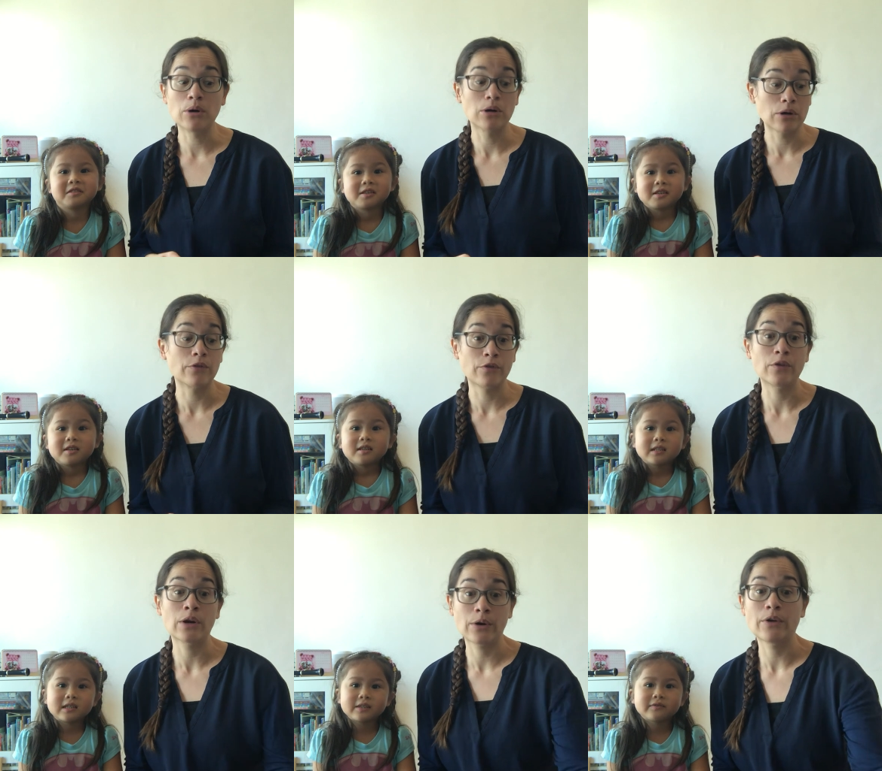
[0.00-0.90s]
Speaker 1: will hurt
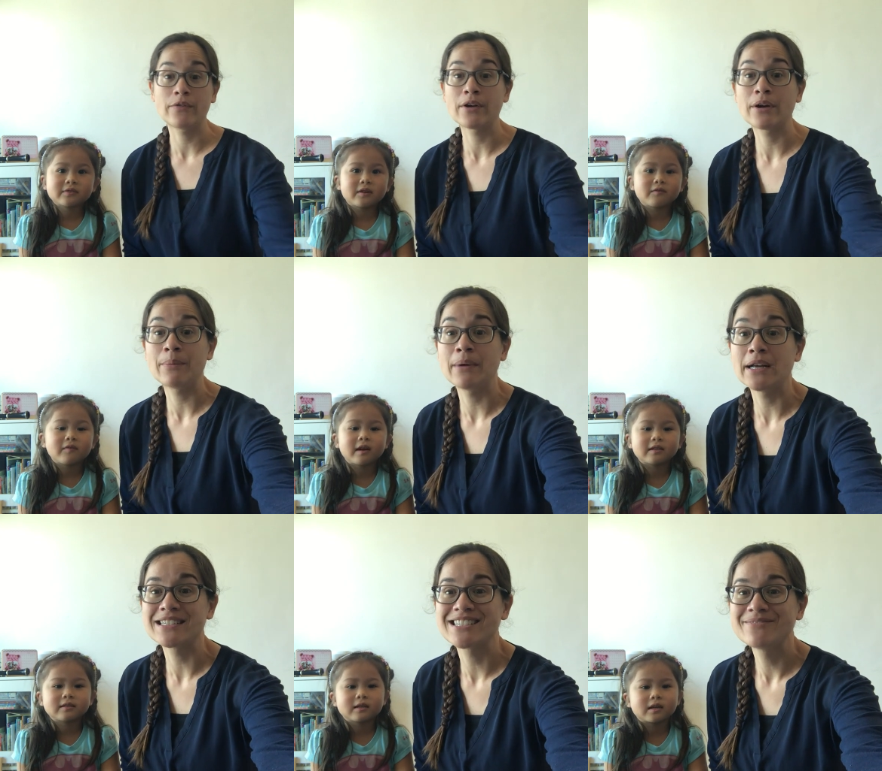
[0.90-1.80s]
very, someone, very
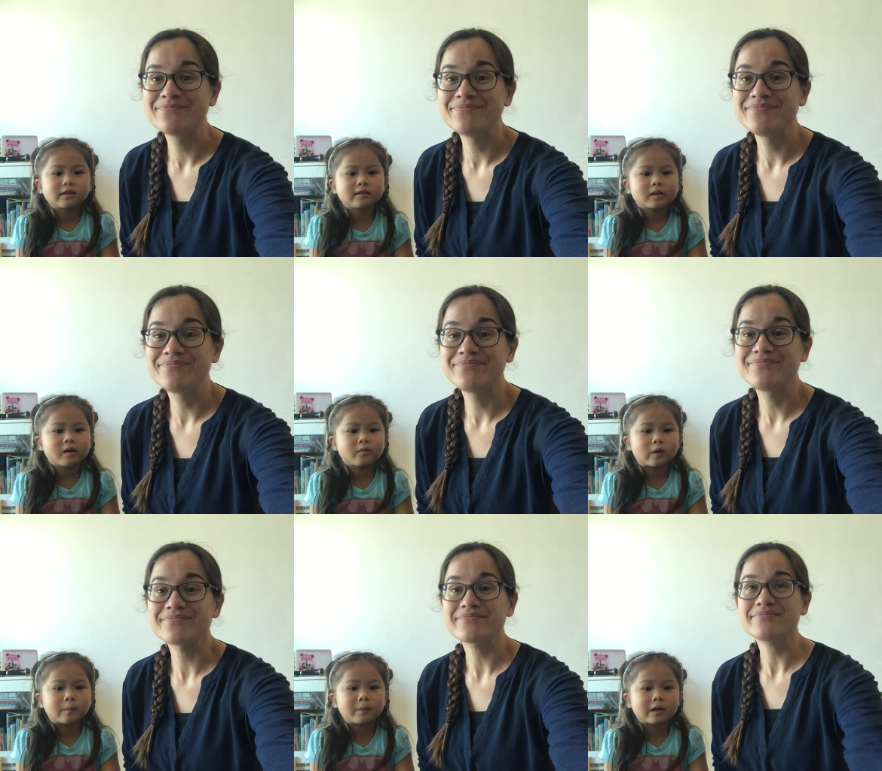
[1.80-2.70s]
much. If
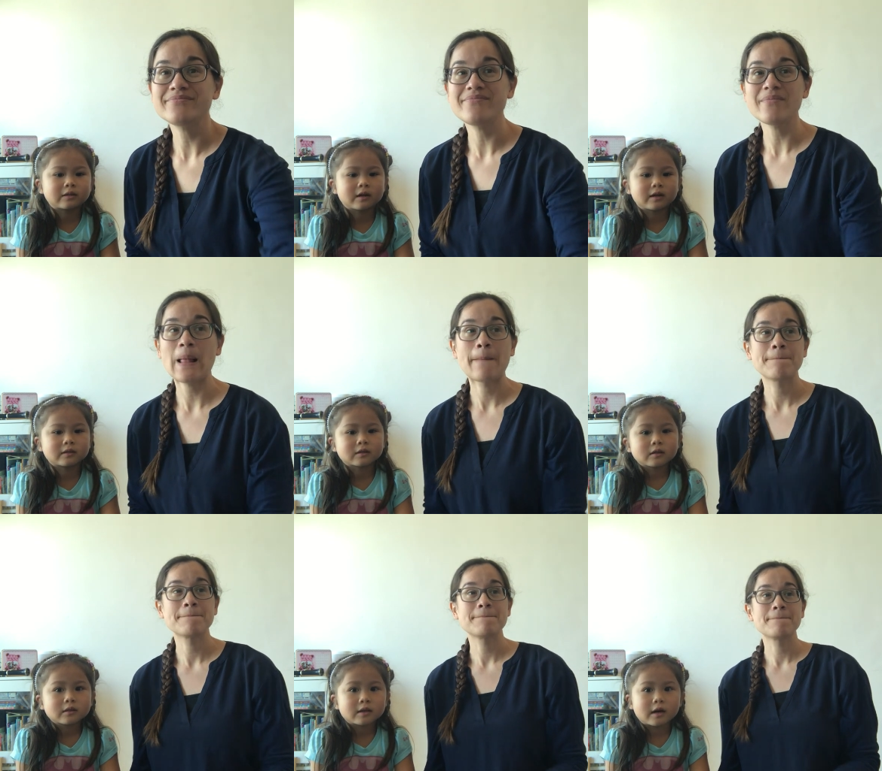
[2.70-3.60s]
someone pushes
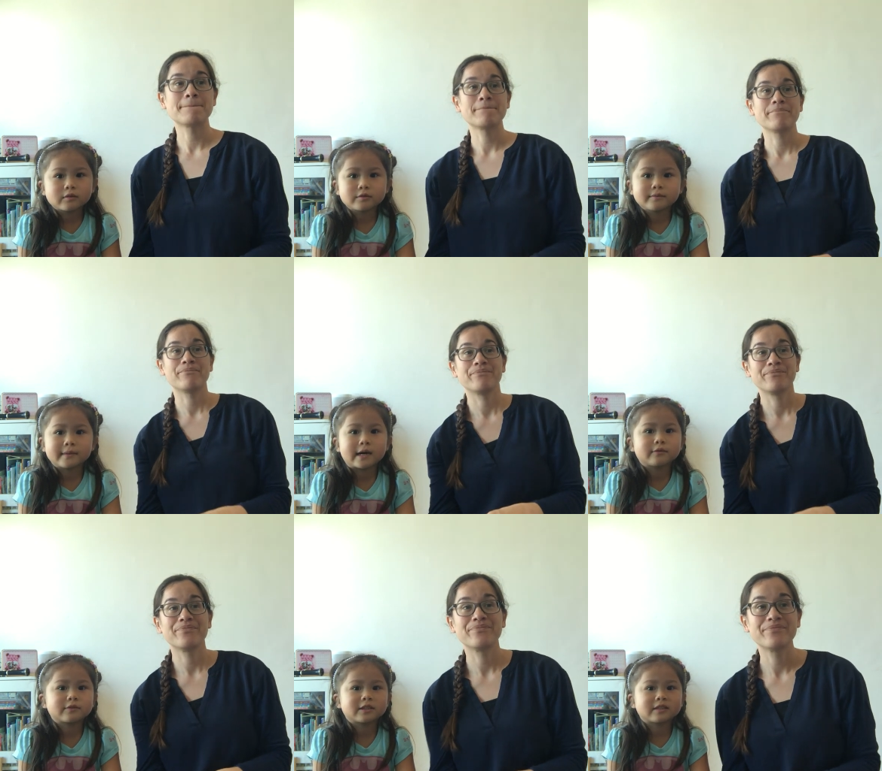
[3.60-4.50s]
down a
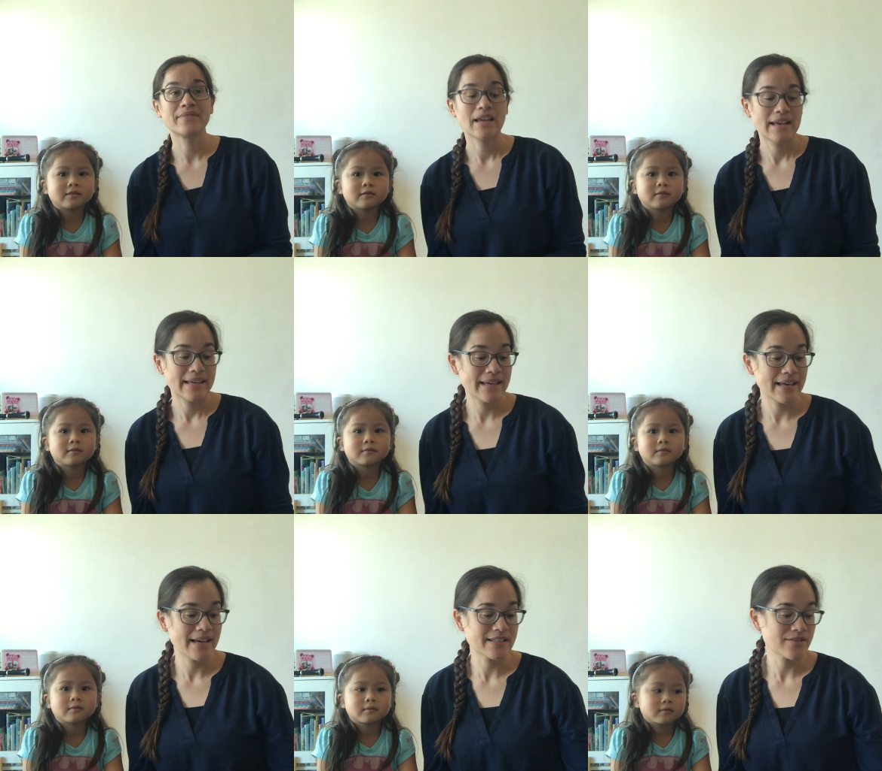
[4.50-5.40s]
mountain.
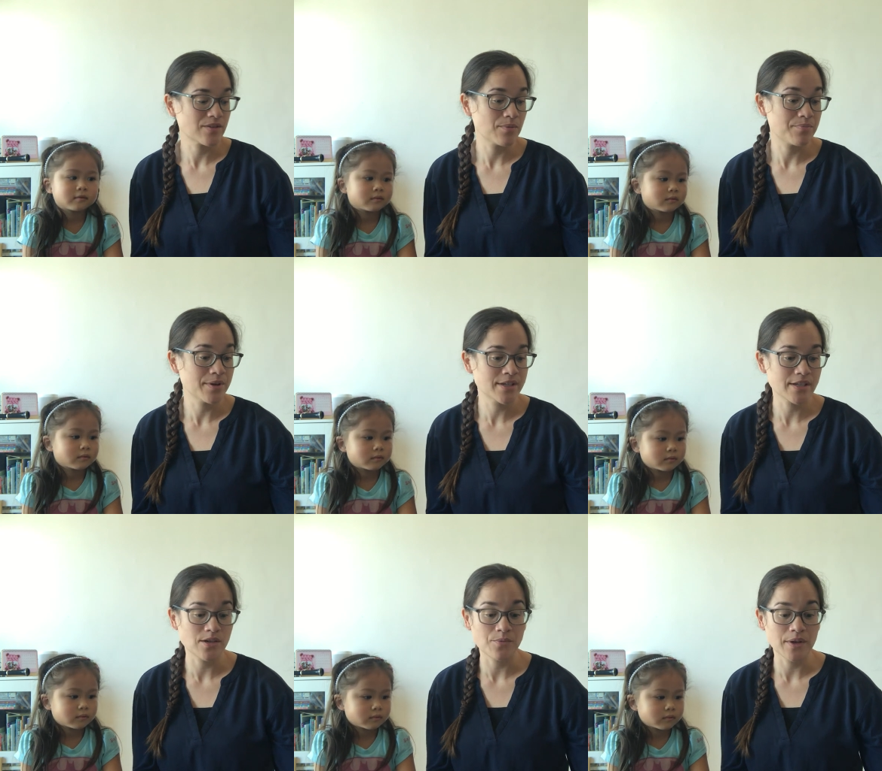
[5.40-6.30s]
Speaker 2: Yes, if someone pushes
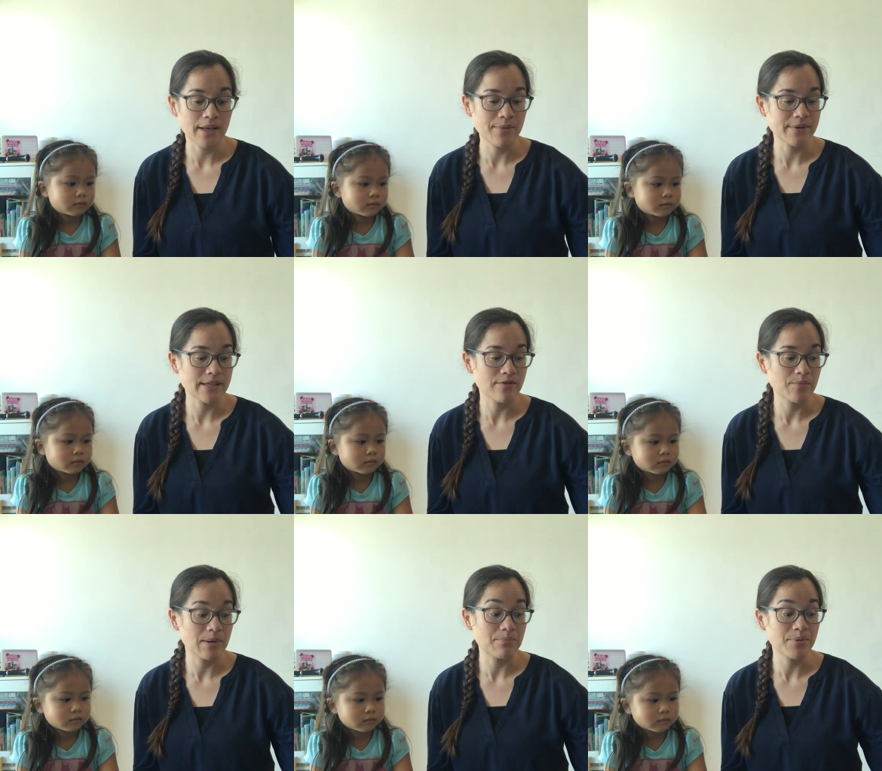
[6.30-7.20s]
you. Well, he wasn't even
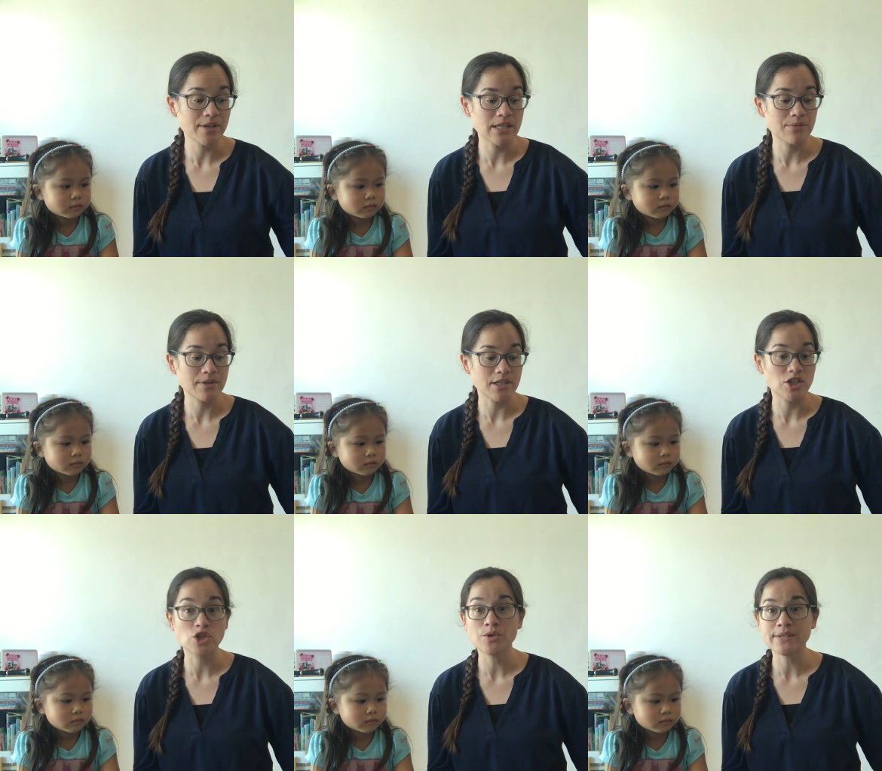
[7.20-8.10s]
being pushed. He was just
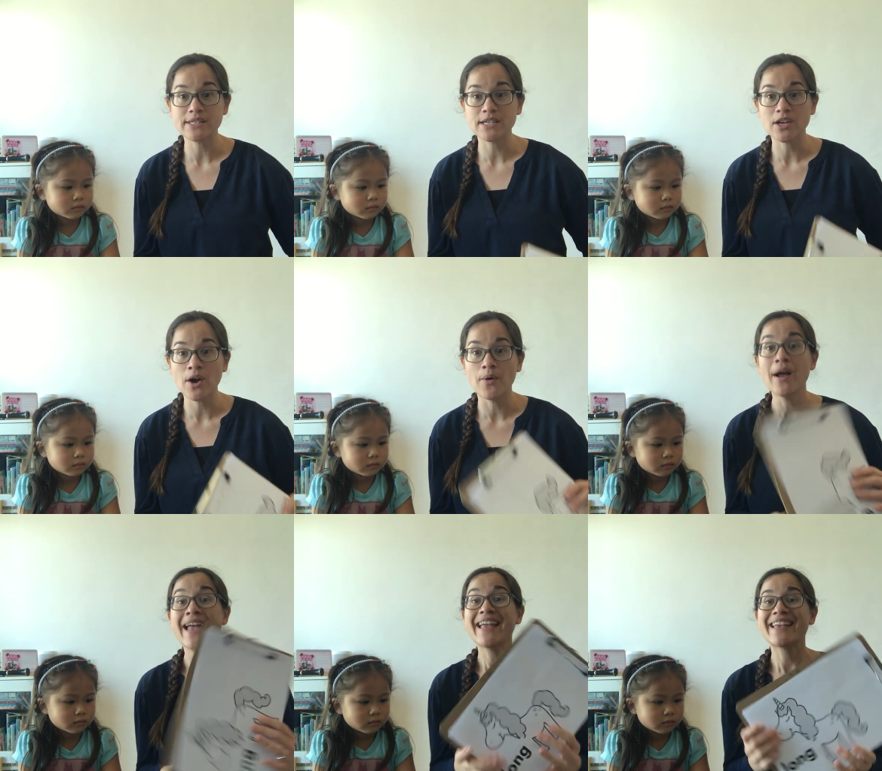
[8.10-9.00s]
choosing to go.
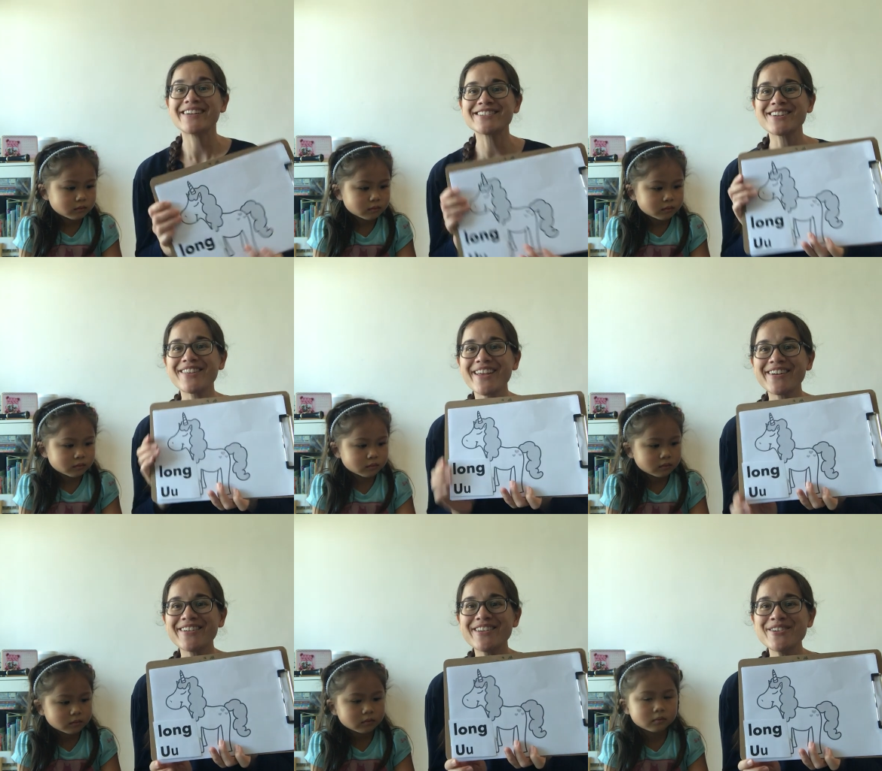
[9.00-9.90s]
Here's our letter
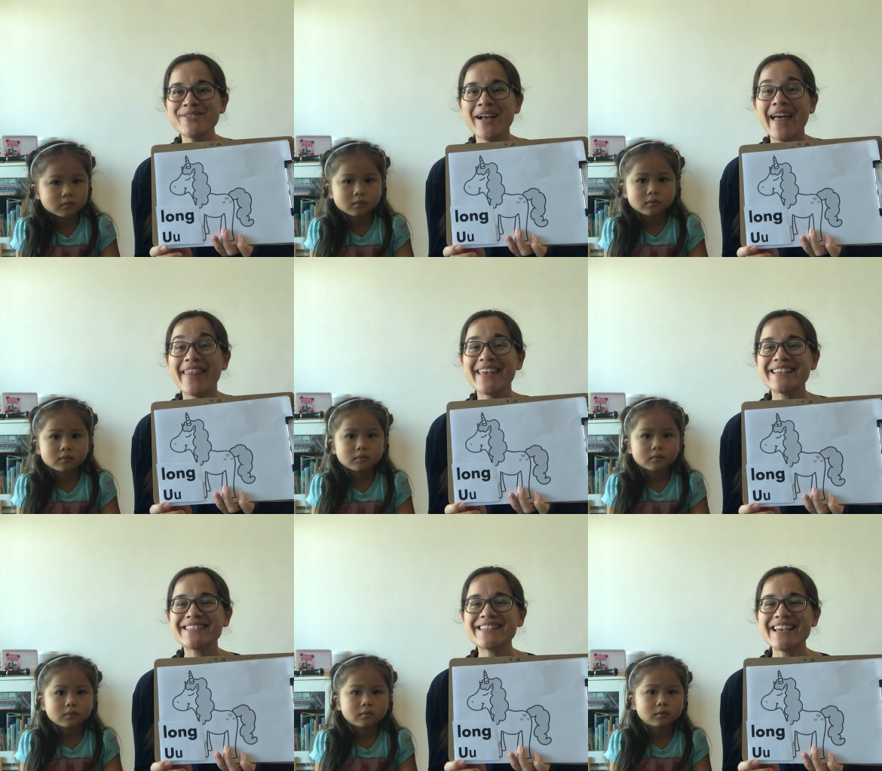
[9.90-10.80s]
U.
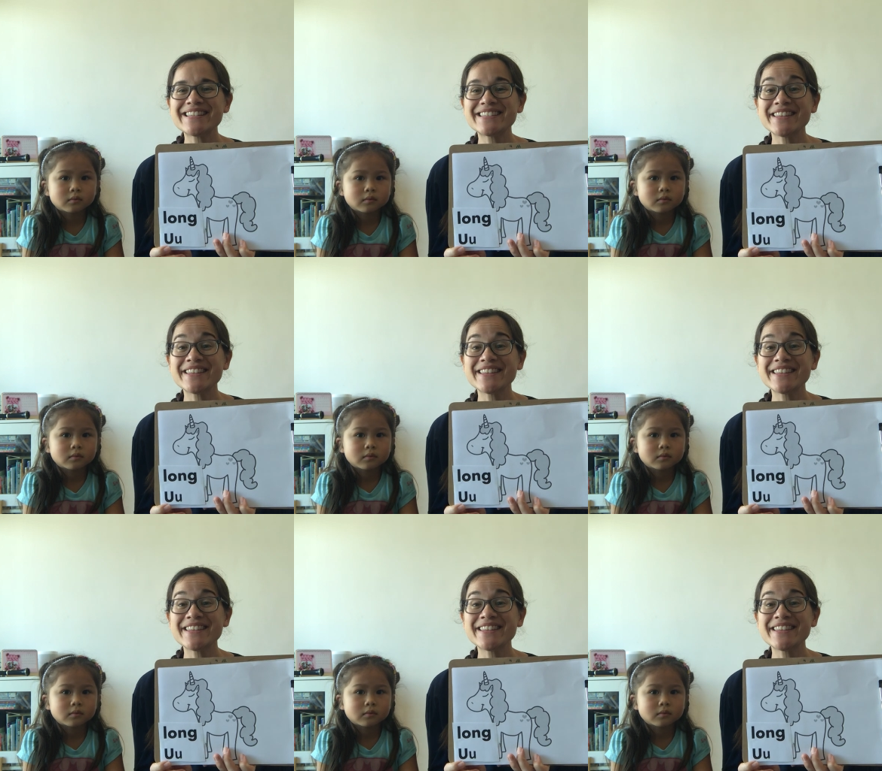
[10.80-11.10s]
This is